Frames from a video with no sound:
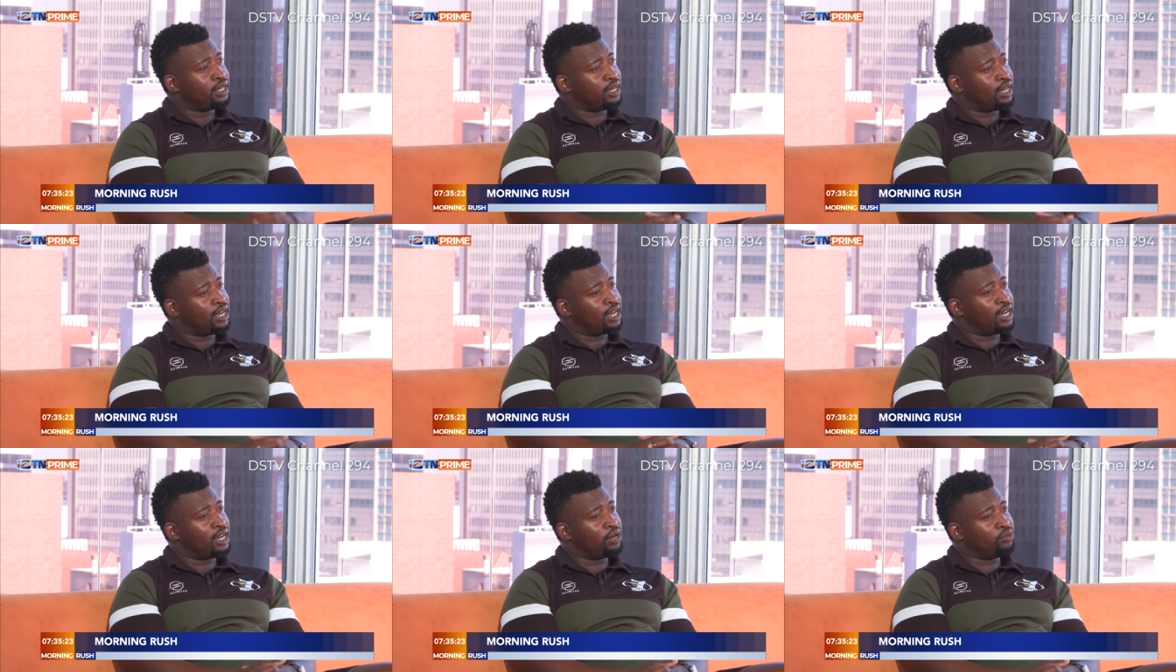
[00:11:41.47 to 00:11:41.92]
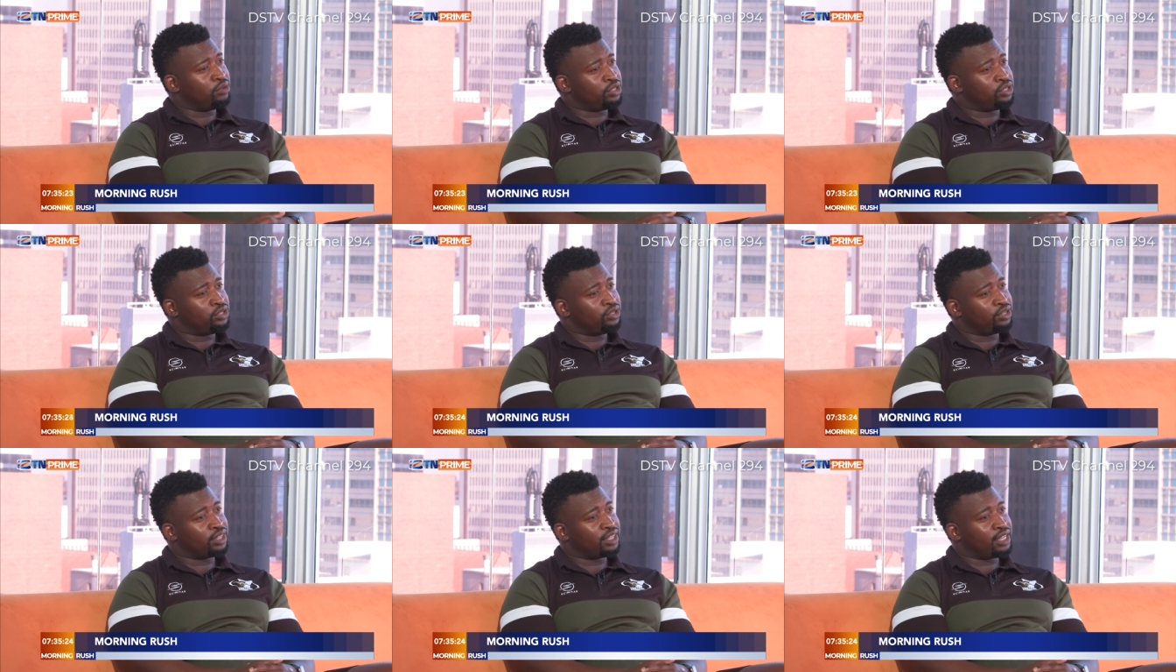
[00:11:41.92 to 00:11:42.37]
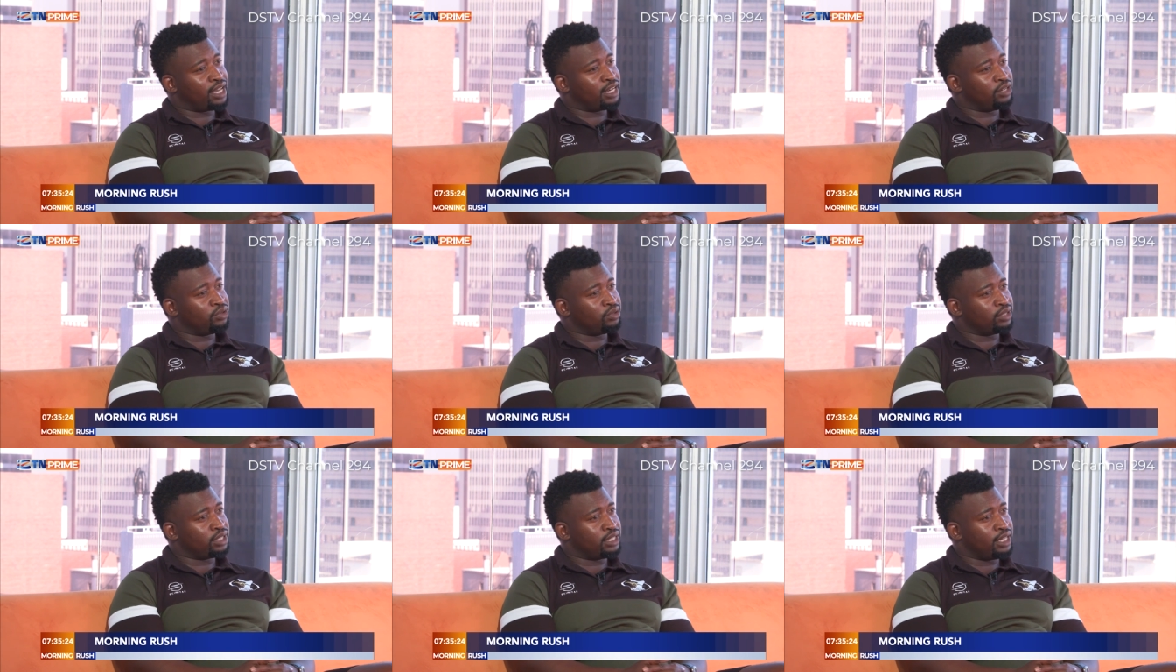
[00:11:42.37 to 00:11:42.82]
Uh, we took that
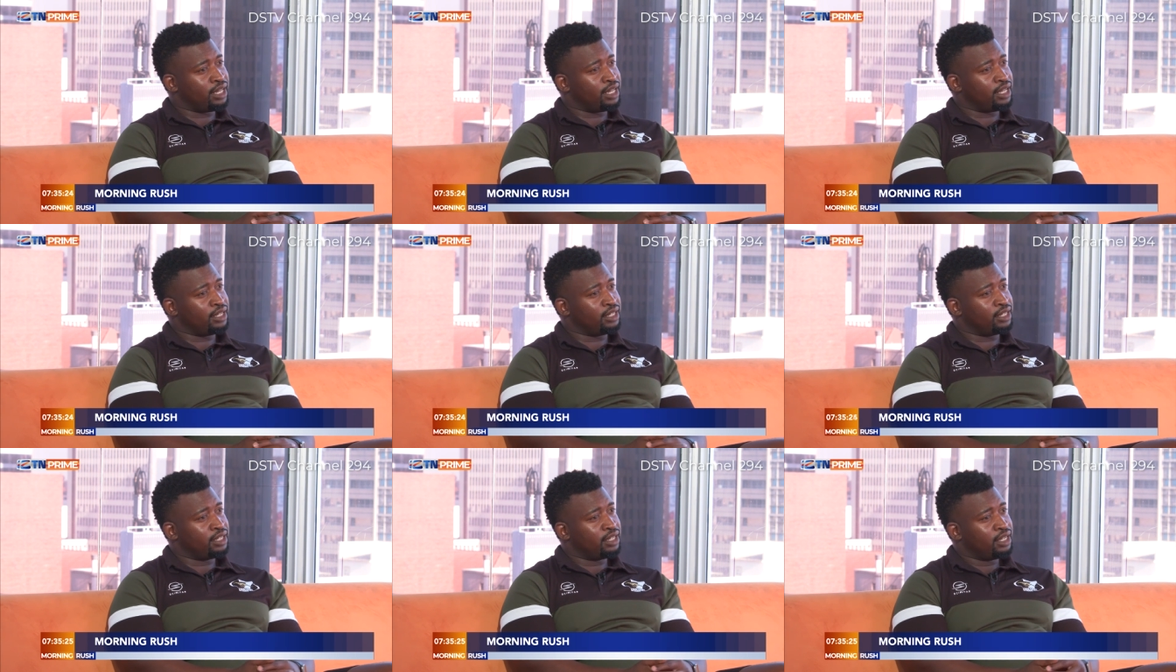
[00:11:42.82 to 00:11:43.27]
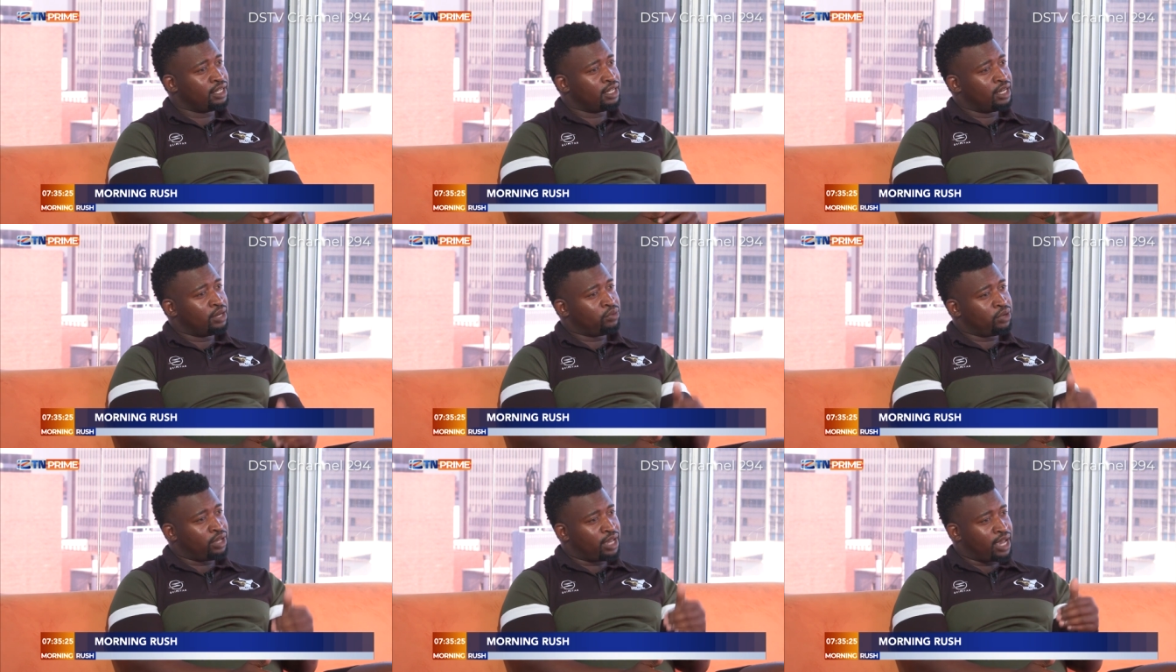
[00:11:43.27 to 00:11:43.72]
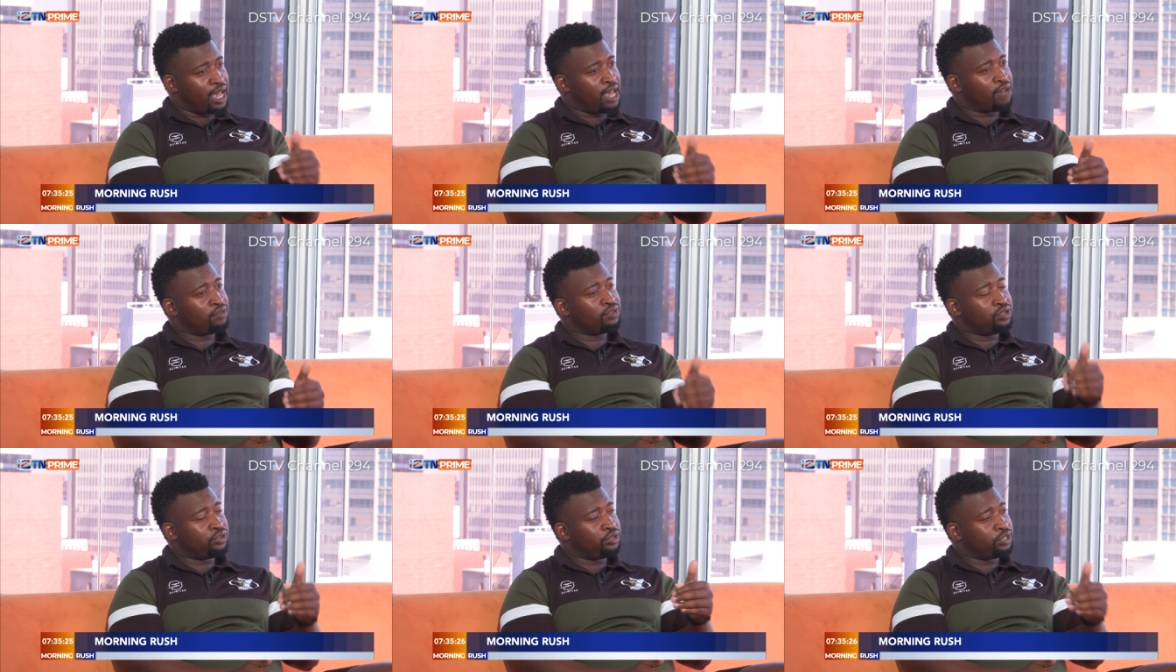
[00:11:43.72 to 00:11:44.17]
and we said we
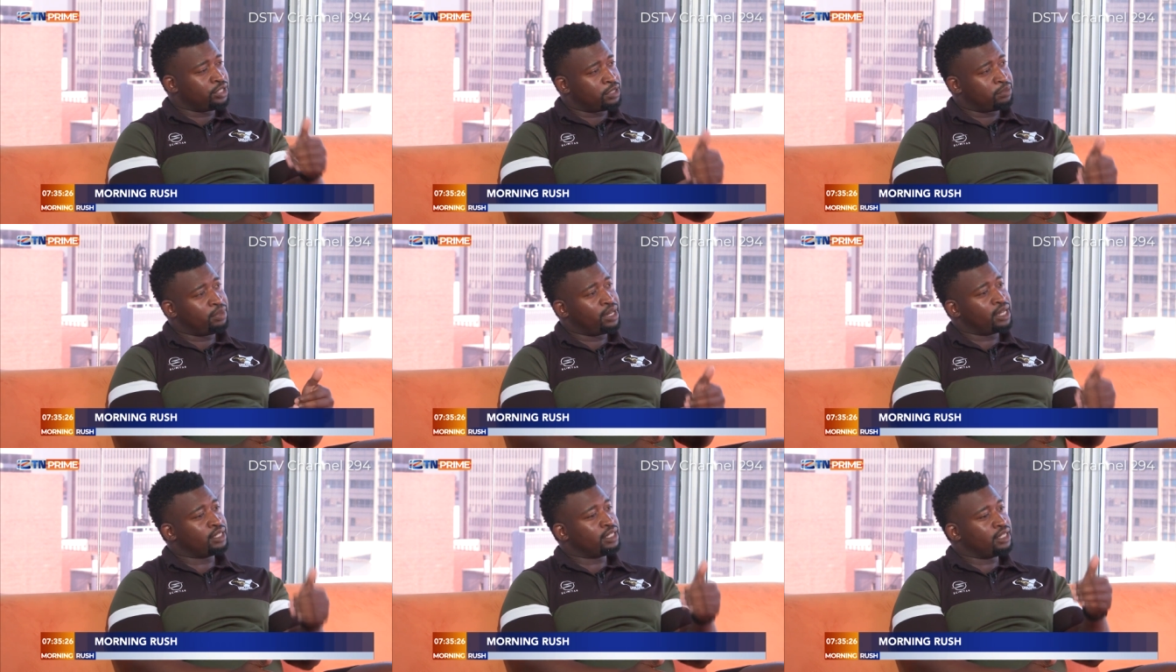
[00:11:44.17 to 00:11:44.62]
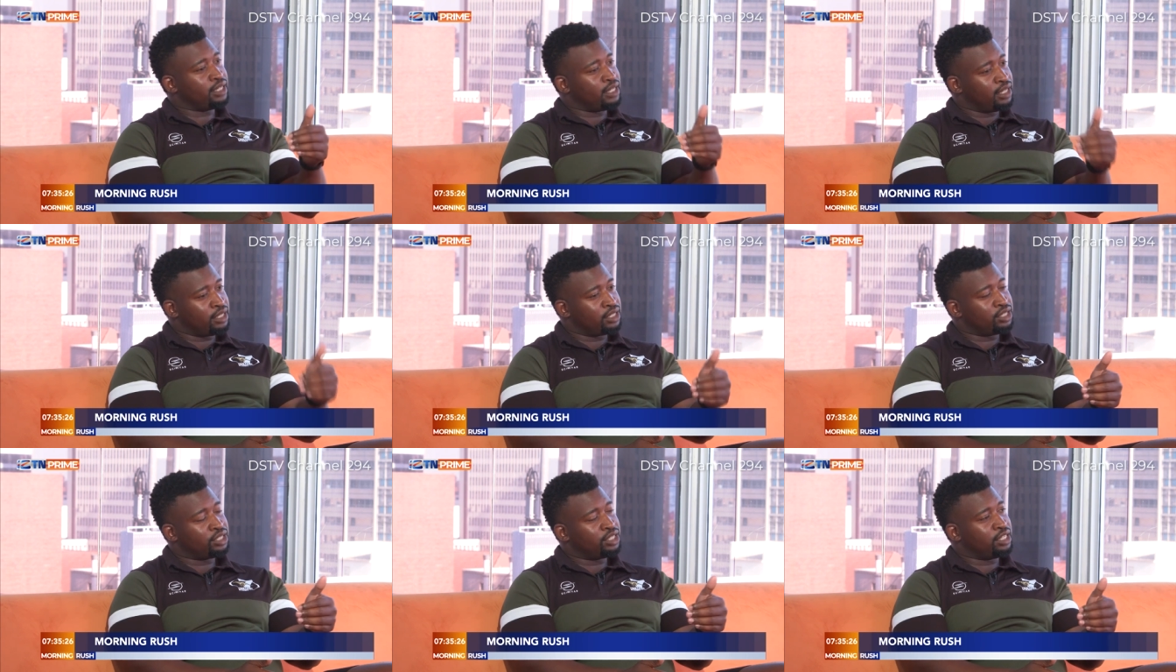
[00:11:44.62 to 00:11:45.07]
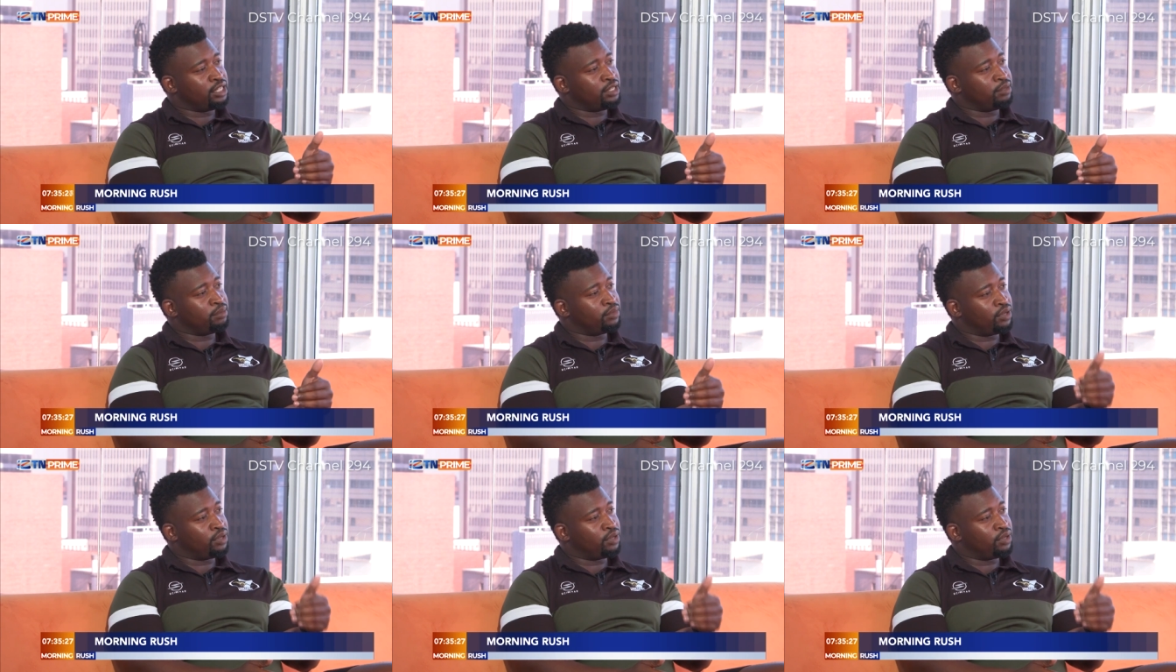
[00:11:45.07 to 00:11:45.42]
have to respect each team